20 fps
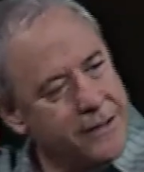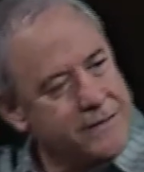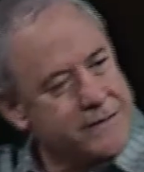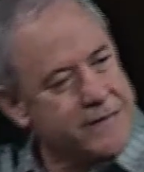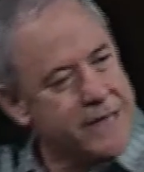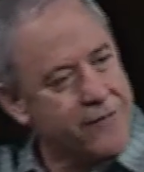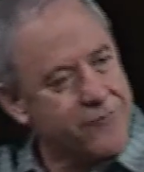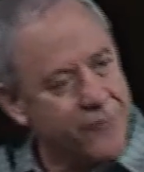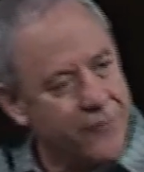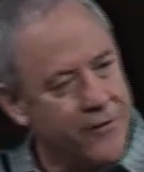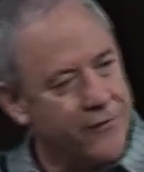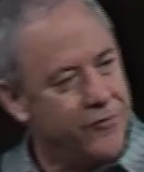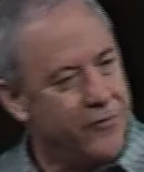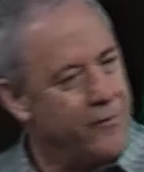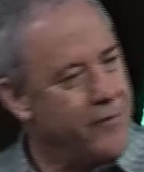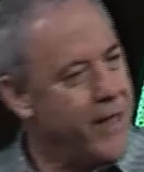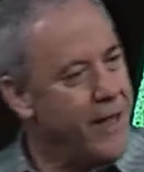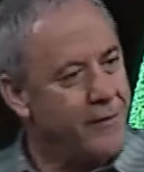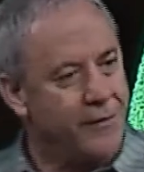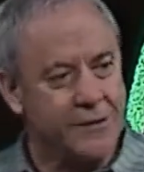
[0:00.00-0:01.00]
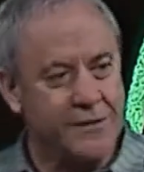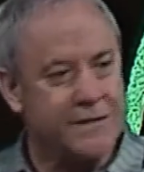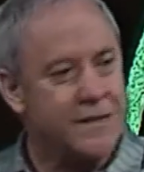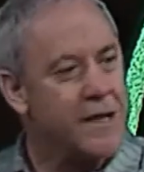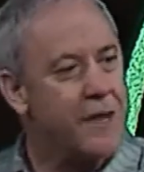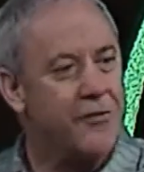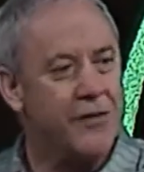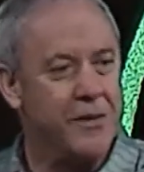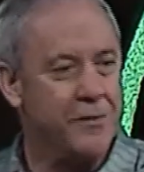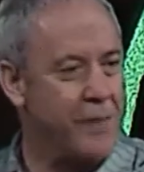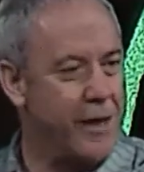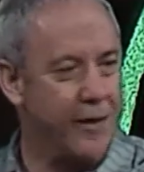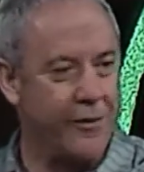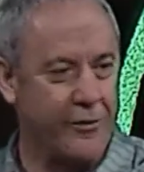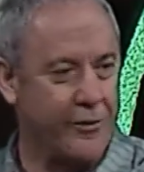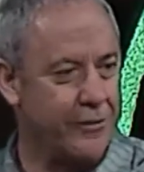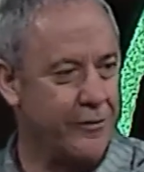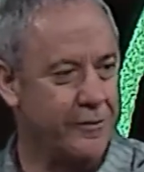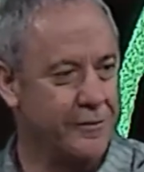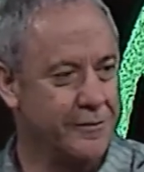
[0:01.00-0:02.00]
get set free from that, there's nothing
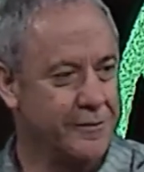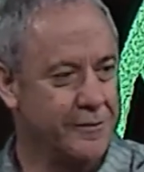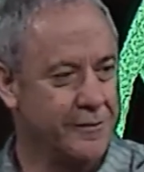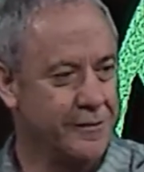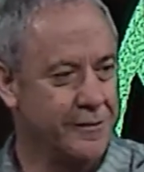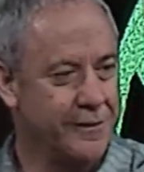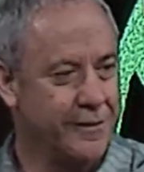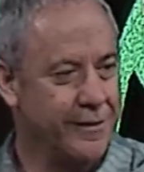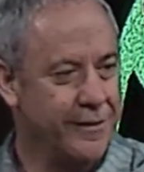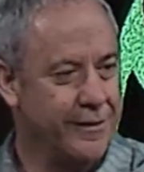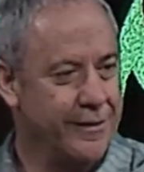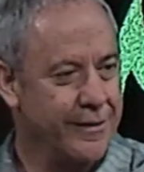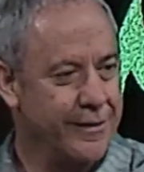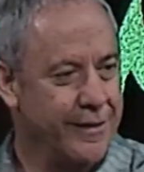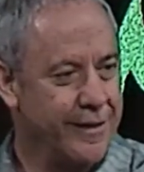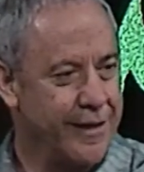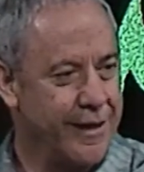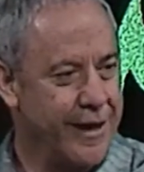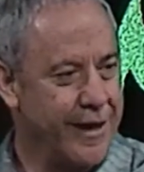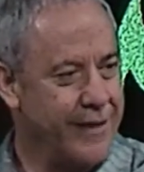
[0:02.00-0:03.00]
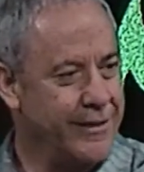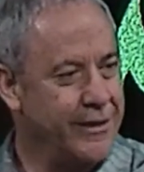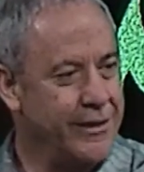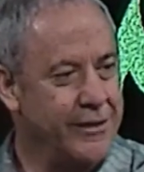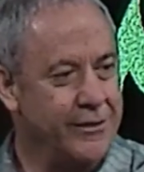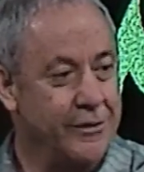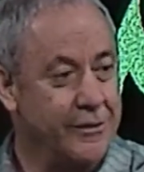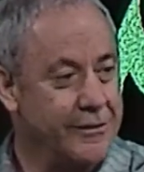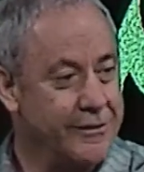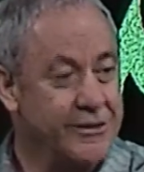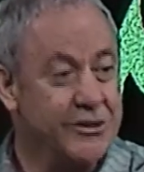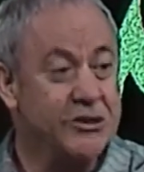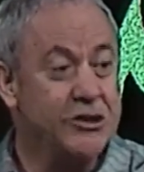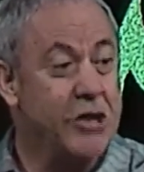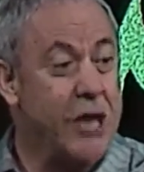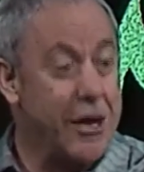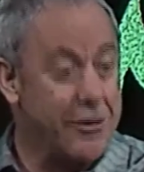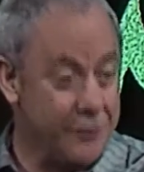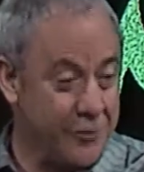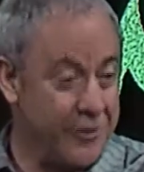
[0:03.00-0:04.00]
better. And you
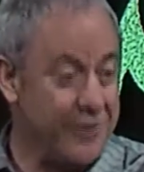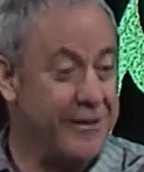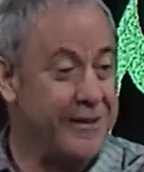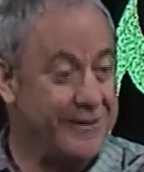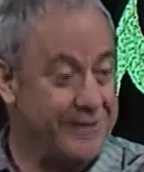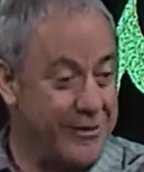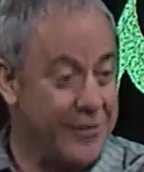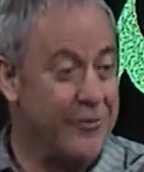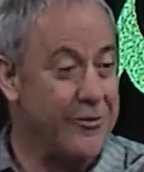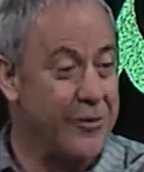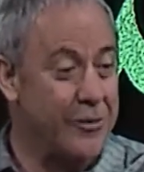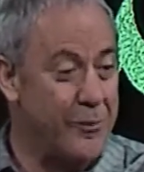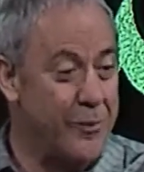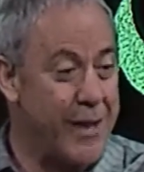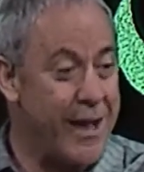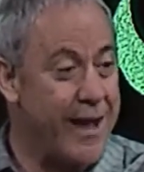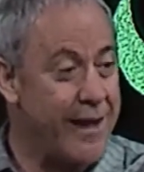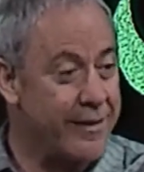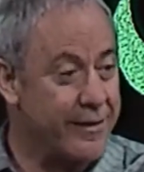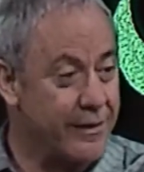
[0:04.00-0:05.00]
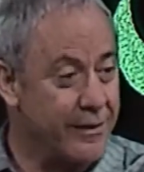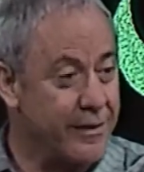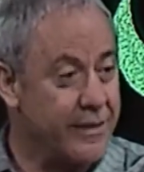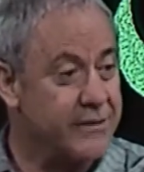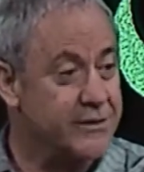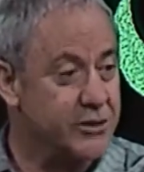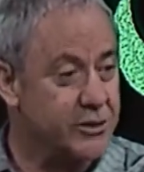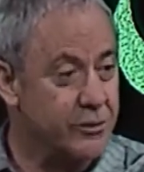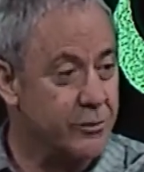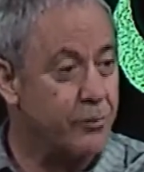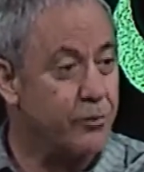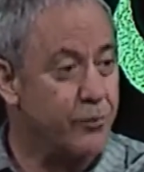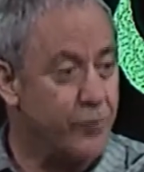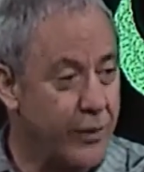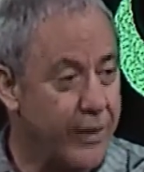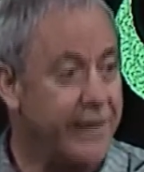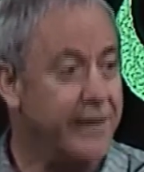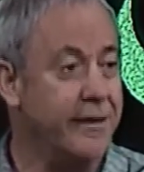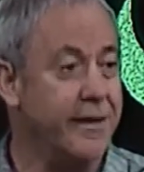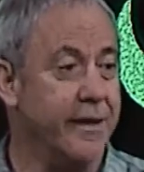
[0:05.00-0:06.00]
generally don't go back unless you're
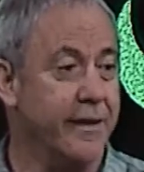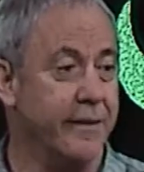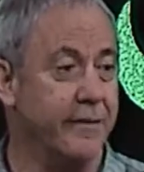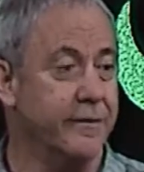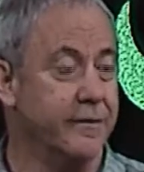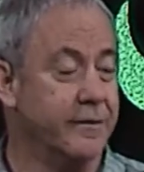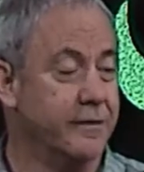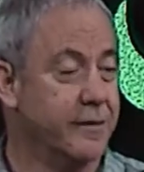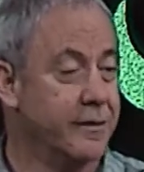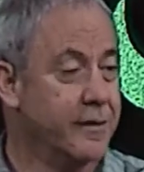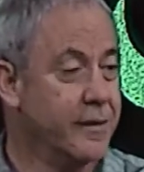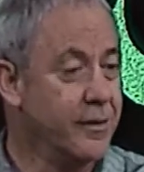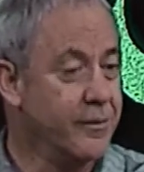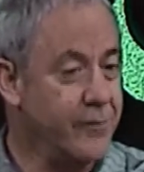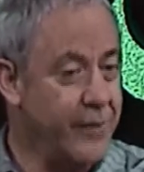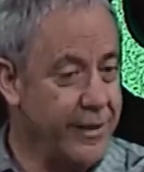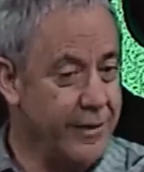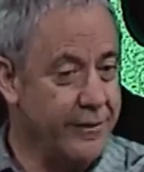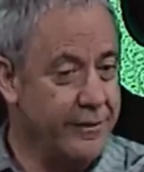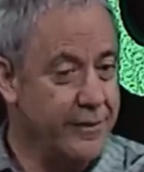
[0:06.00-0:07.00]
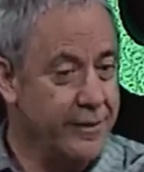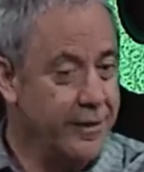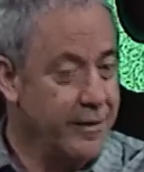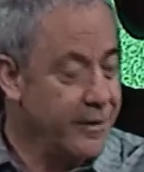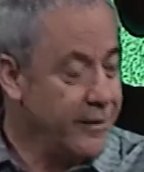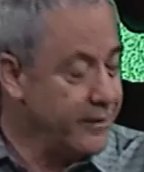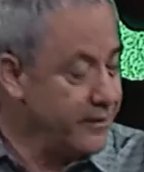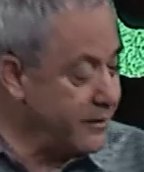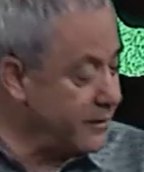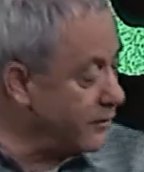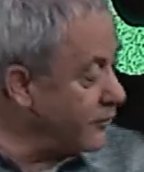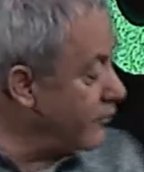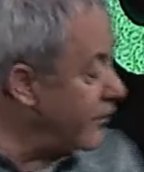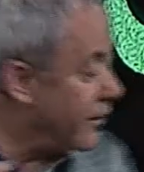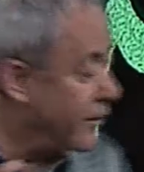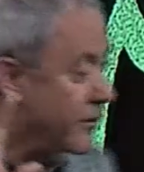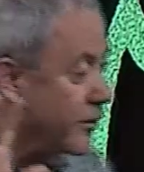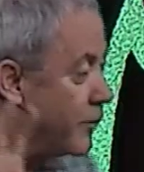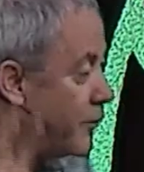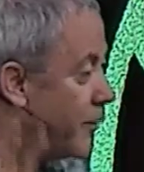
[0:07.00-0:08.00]
brain dead. But you don't
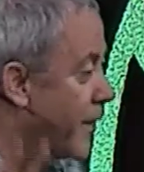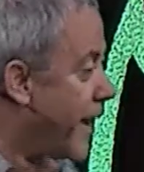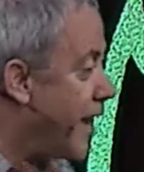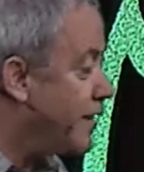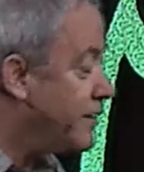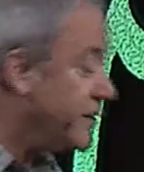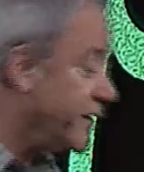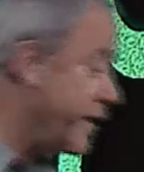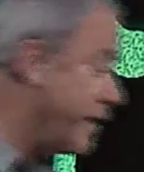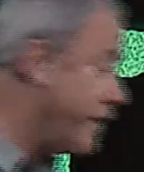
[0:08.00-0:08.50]
want to go back to